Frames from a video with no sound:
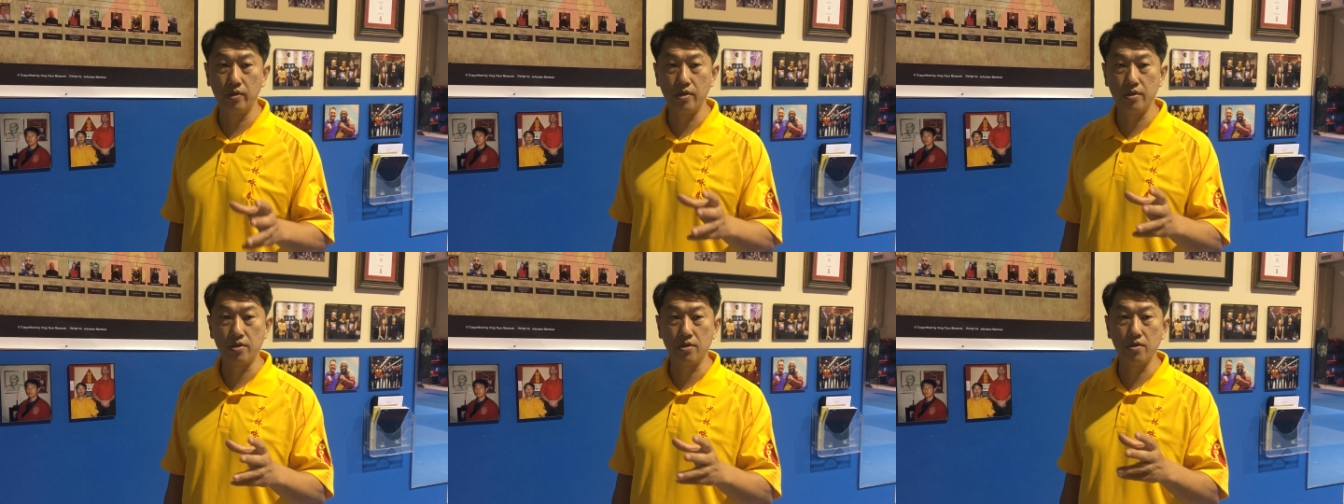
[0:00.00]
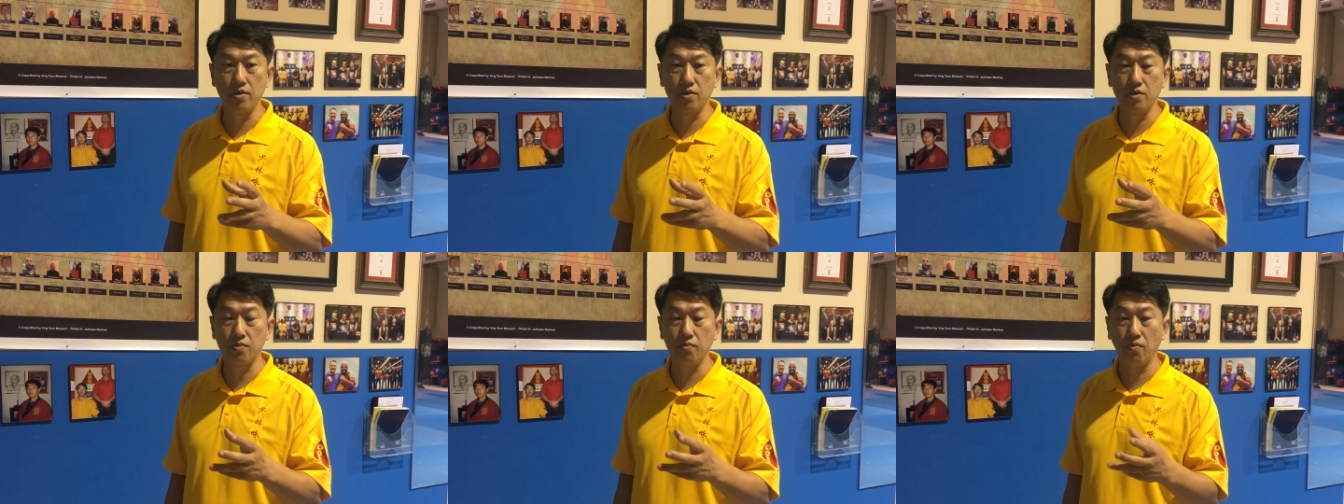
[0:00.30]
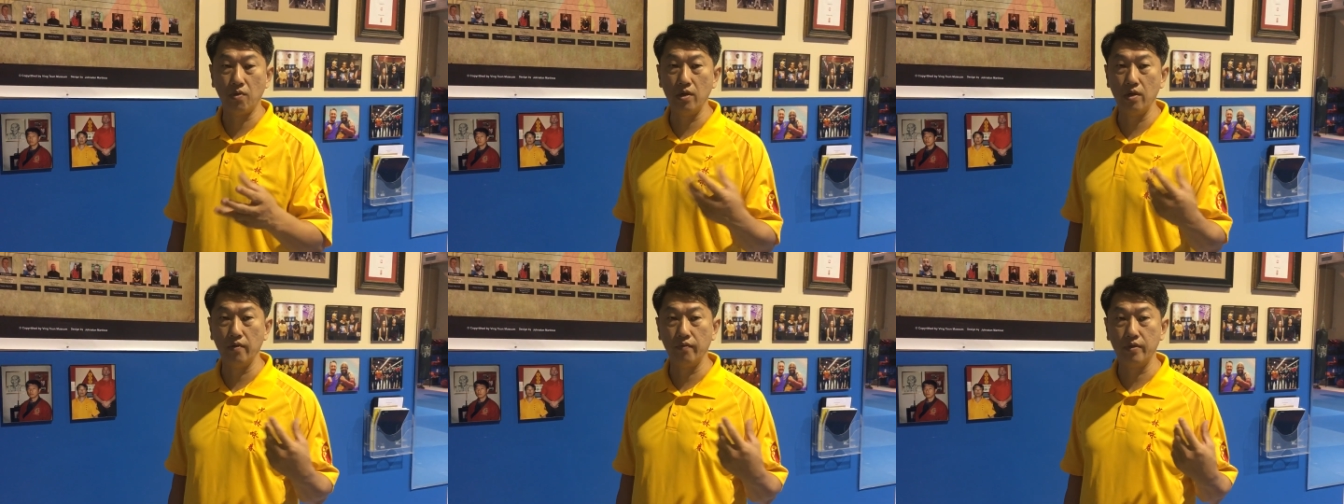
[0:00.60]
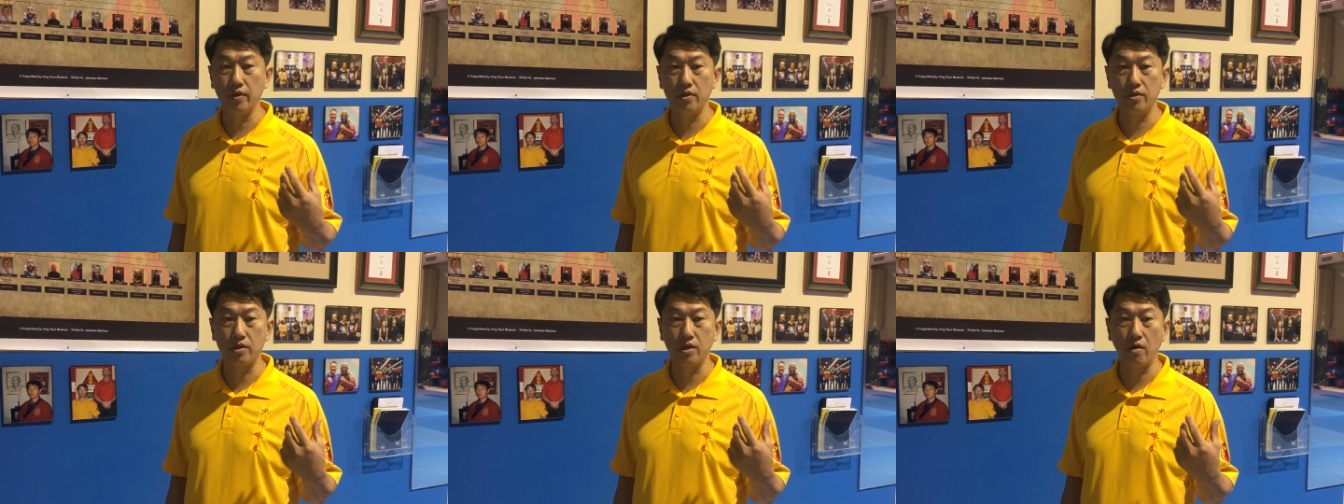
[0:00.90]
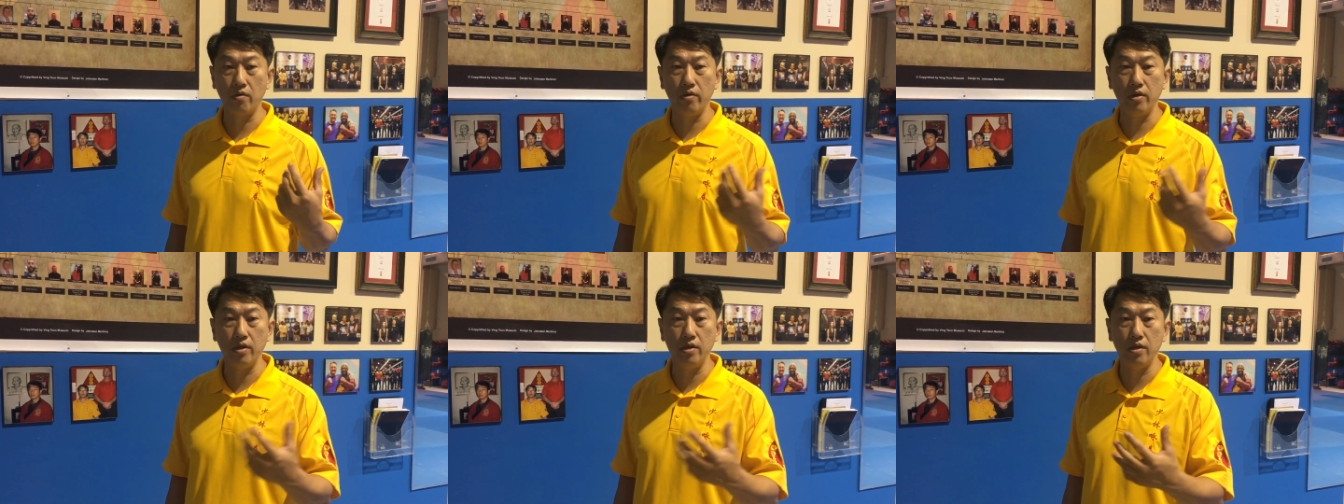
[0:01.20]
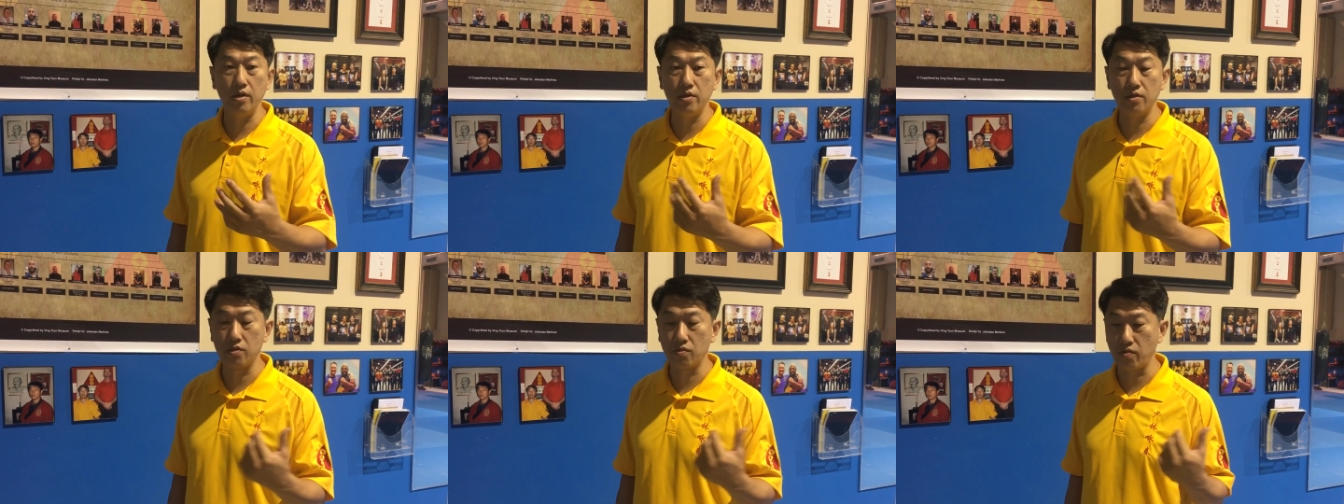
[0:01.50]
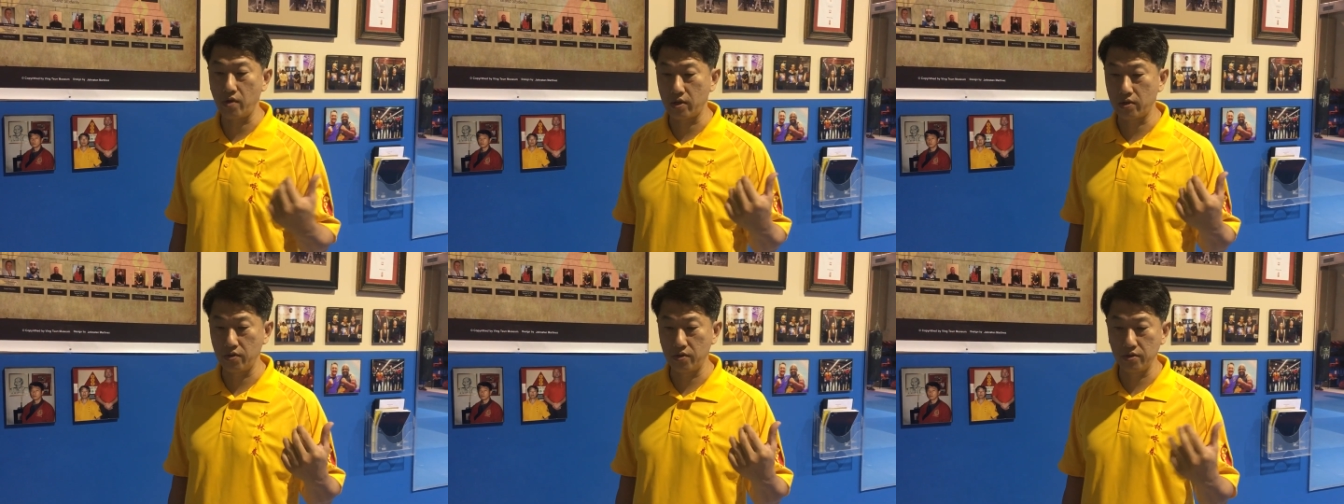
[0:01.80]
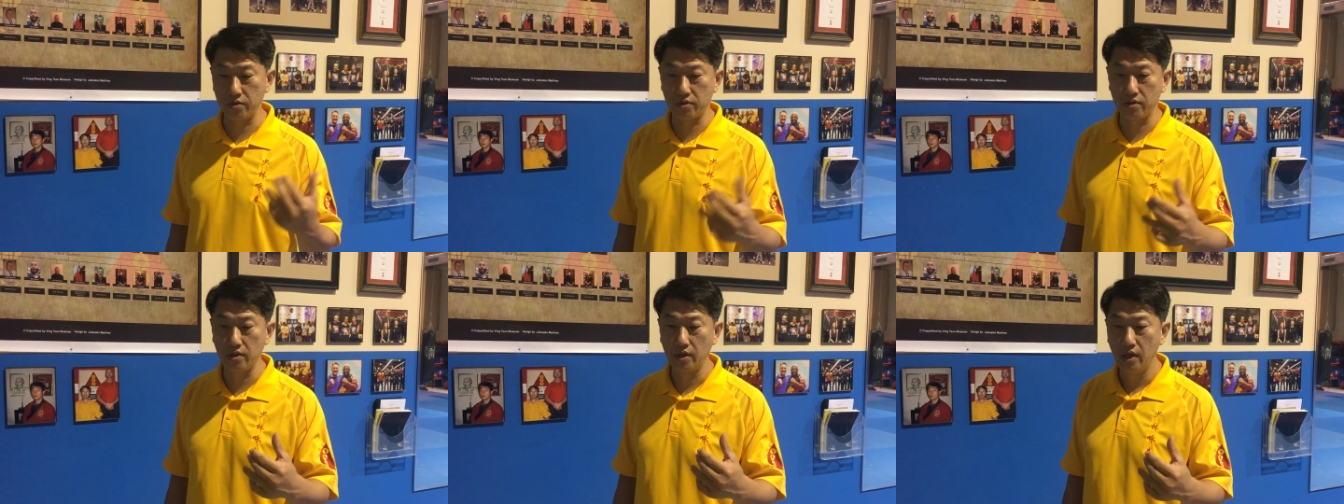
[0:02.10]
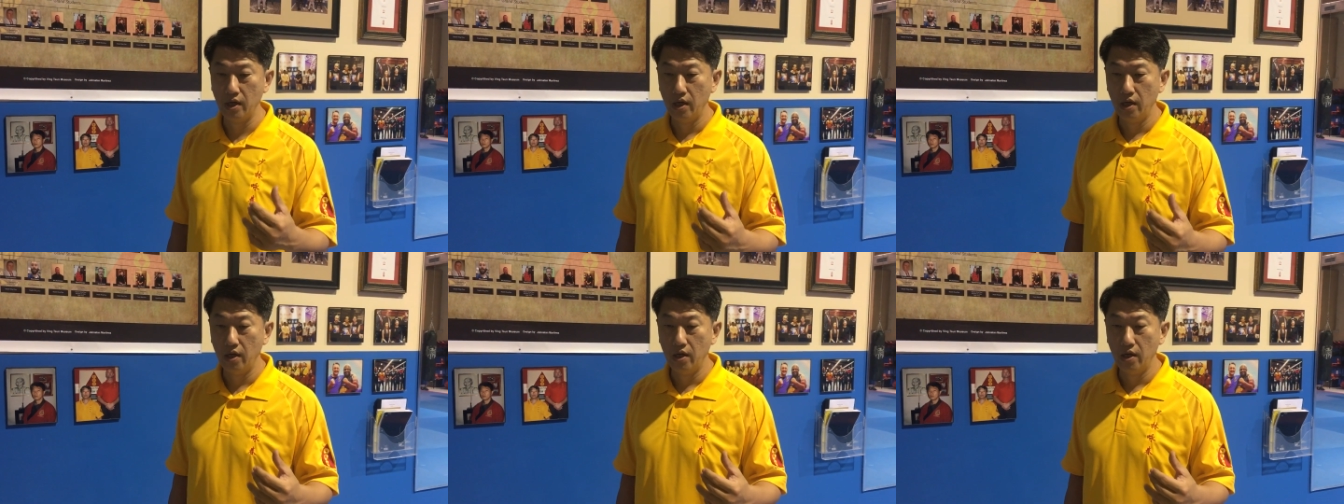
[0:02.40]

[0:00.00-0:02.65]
This is one of the Shaolin instructors